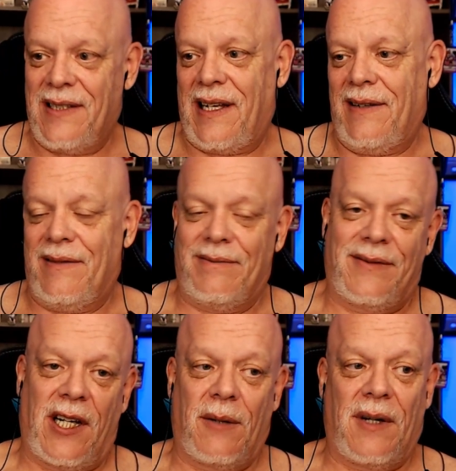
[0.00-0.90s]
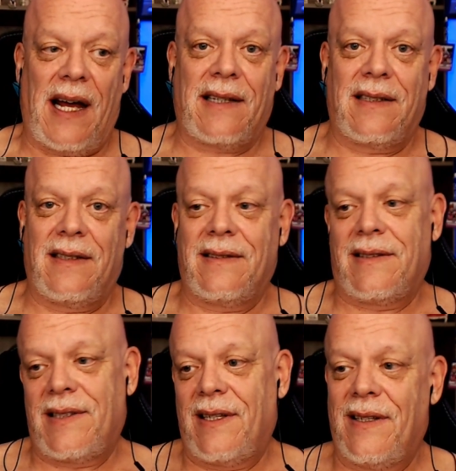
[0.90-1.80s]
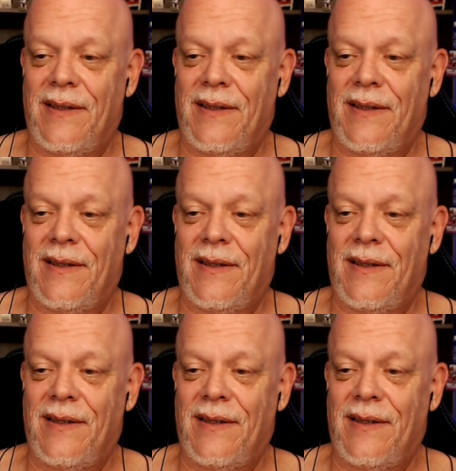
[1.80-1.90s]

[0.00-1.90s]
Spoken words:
Is that terrible acting? That's